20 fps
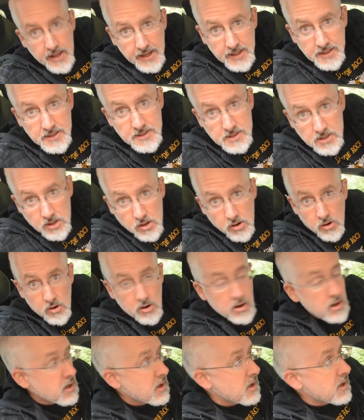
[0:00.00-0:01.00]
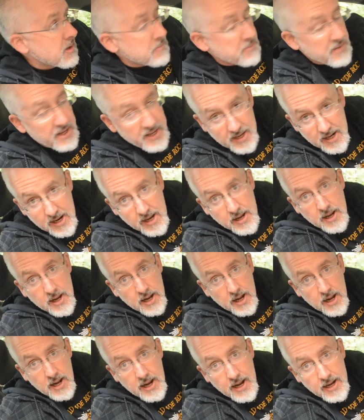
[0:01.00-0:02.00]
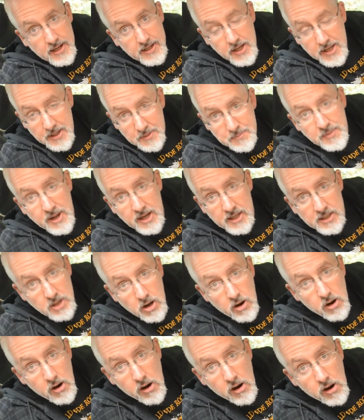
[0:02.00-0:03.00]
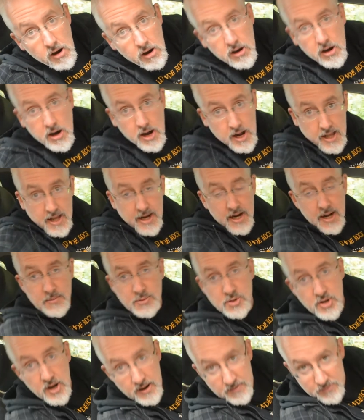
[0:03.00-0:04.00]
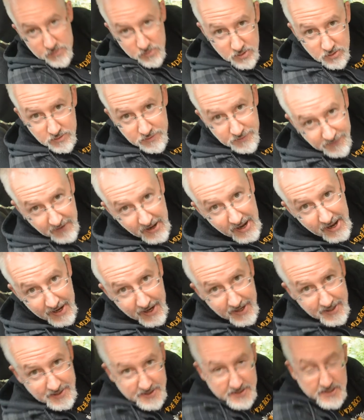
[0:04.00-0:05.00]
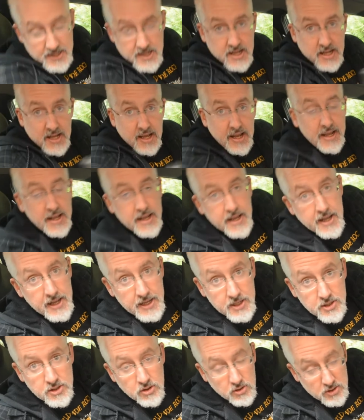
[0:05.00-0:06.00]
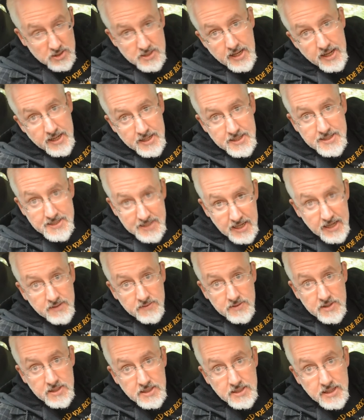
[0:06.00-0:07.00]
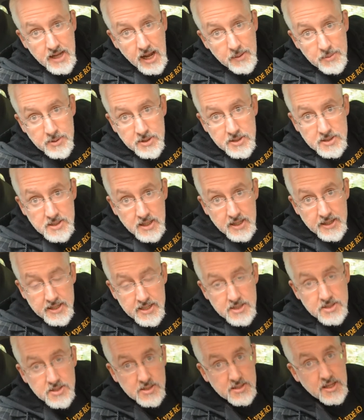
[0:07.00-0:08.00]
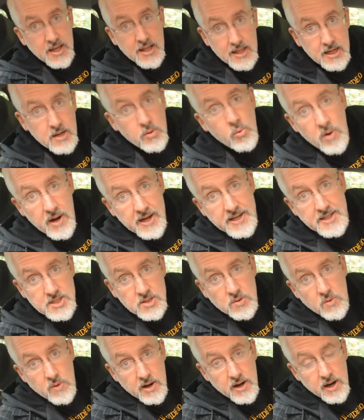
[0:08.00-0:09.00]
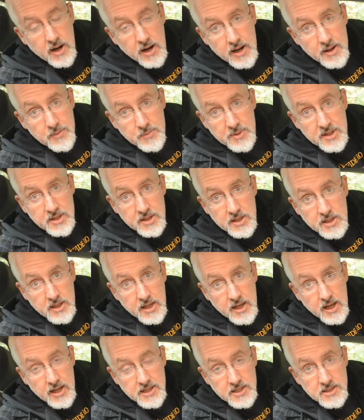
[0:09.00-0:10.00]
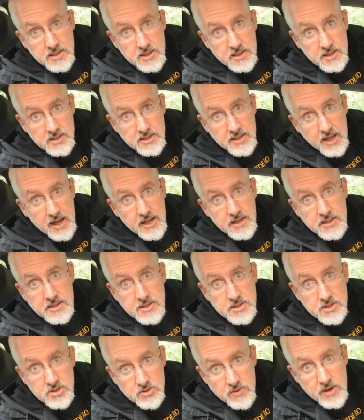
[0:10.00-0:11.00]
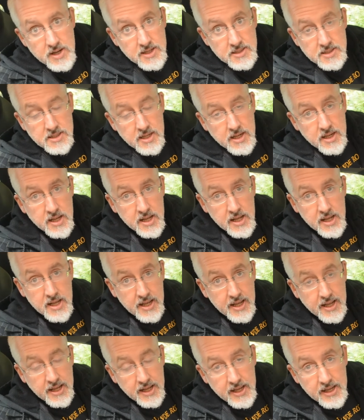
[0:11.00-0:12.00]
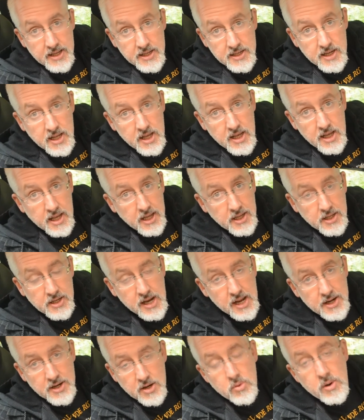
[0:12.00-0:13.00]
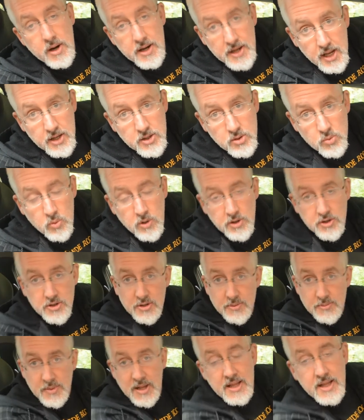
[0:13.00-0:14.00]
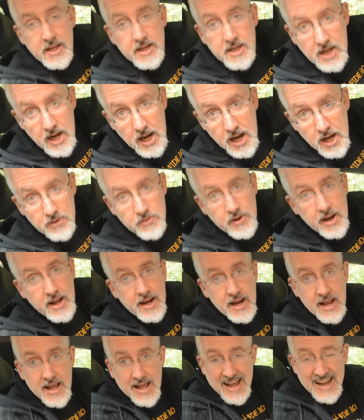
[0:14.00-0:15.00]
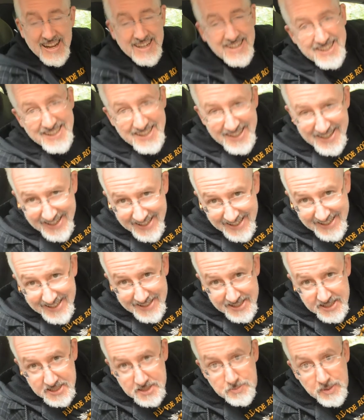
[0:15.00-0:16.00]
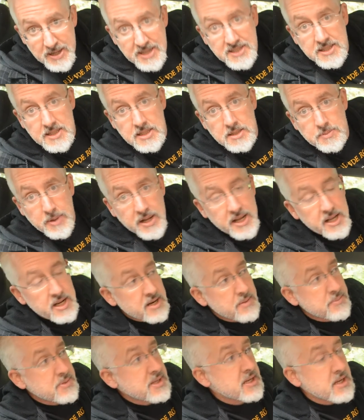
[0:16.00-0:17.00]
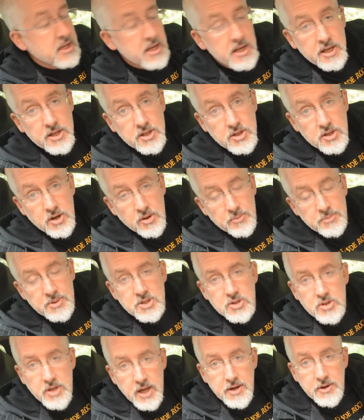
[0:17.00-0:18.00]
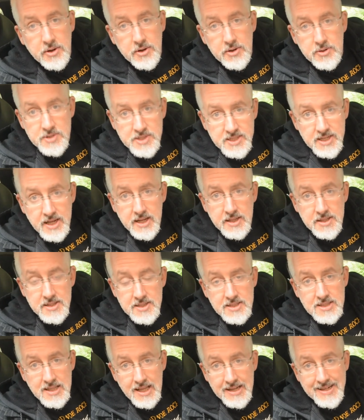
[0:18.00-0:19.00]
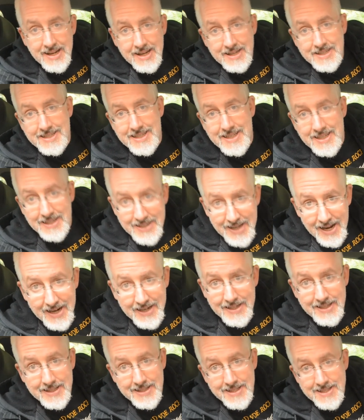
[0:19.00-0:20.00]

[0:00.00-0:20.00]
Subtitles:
And so, man, I get in my car and I'm driving real fast. And you know, because I got to save this guy because, like, he's just got, like, a white square. I mean, this guy is stressed. And I know right now you're wondering, man, like, Conrad, how do you get into these messes, man? I mean, you know, but you got to understand, this is, like, 1990.